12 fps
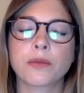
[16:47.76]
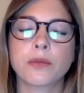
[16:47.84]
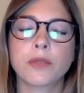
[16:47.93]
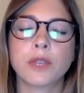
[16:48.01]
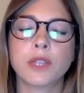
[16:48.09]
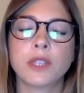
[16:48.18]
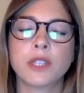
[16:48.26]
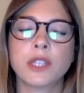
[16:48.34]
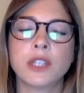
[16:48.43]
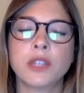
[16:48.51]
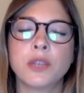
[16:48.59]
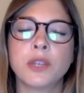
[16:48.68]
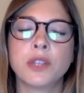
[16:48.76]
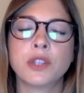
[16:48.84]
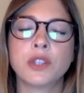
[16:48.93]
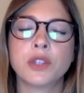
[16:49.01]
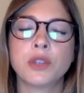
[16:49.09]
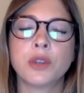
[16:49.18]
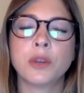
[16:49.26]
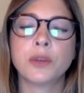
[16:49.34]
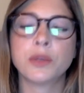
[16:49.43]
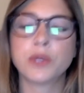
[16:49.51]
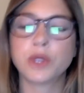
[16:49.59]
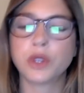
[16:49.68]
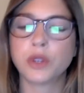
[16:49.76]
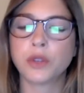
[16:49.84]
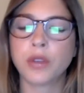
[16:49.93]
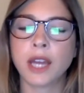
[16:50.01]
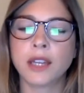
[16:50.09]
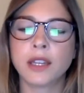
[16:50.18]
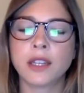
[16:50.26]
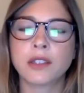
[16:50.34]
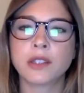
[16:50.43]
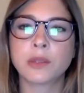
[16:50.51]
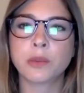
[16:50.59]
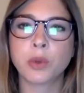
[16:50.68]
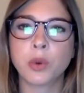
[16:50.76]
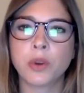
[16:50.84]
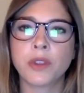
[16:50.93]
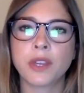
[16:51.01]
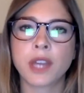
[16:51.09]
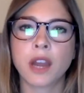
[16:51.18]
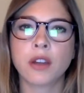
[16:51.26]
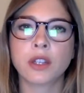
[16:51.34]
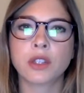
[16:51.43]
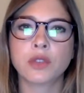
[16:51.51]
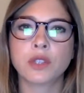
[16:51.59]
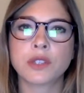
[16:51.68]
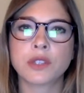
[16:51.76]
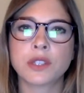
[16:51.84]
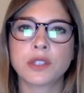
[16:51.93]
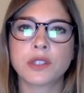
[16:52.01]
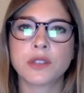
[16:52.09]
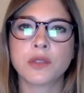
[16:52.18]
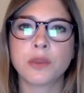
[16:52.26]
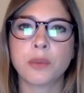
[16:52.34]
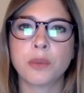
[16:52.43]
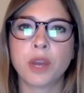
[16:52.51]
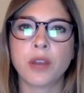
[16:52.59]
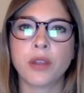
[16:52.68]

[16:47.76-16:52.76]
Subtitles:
Continuing to observe and explore the characteristics of the breath.